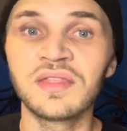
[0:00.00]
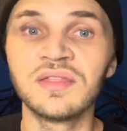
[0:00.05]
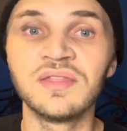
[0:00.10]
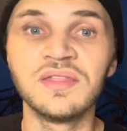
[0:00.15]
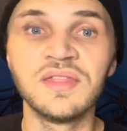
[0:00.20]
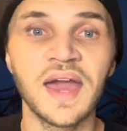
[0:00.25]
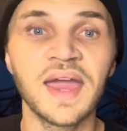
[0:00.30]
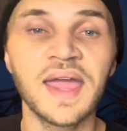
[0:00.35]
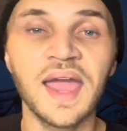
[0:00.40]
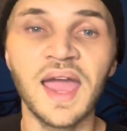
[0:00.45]

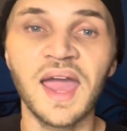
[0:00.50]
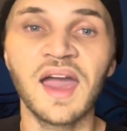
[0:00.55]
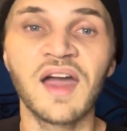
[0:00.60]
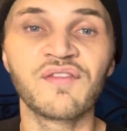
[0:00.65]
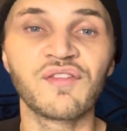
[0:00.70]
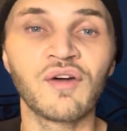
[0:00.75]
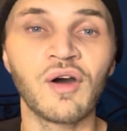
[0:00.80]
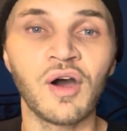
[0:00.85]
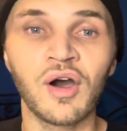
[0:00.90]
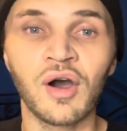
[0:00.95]
They
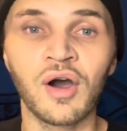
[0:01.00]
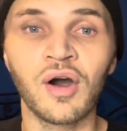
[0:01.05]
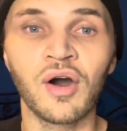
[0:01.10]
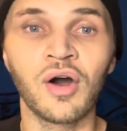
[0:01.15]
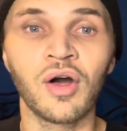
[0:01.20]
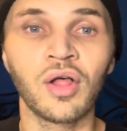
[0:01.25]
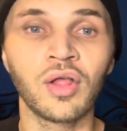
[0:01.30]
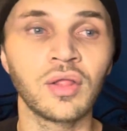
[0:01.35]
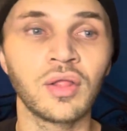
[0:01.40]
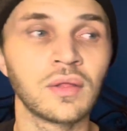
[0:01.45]
have
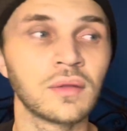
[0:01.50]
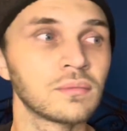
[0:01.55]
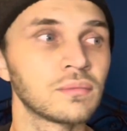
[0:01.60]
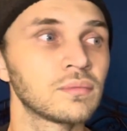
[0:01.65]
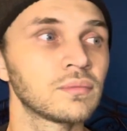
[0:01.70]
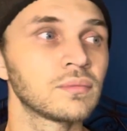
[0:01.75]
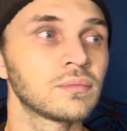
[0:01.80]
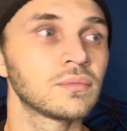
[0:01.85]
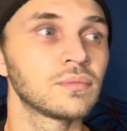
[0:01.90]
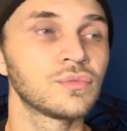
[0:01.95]
all
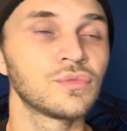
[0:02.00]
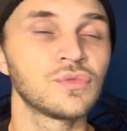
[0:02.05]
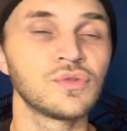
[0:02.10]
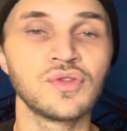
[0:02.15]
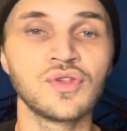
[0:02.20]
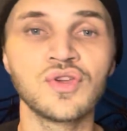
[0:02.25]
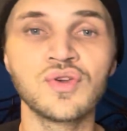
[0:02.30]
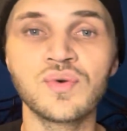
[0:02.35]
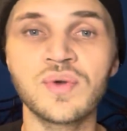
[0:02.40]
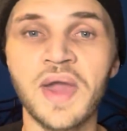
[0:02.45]
new